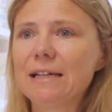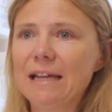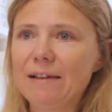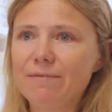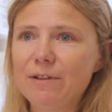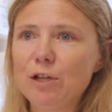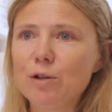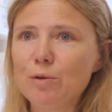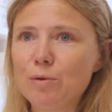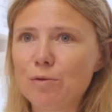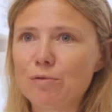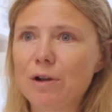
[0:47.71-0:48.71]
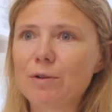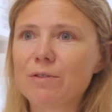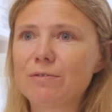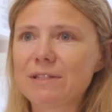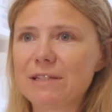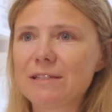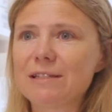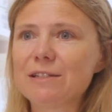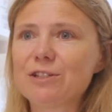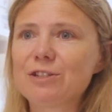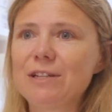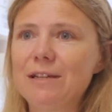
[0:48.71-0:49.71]
If you grow the
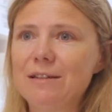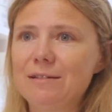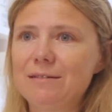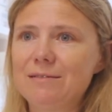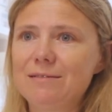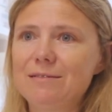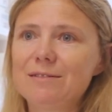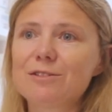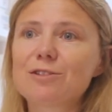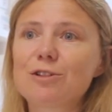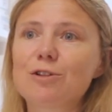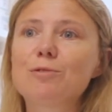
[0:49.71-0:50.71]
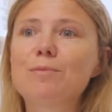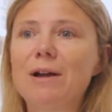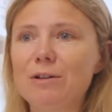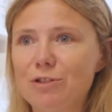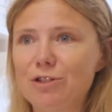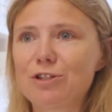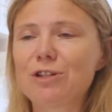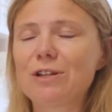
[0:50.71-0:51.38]
resistance gene too much,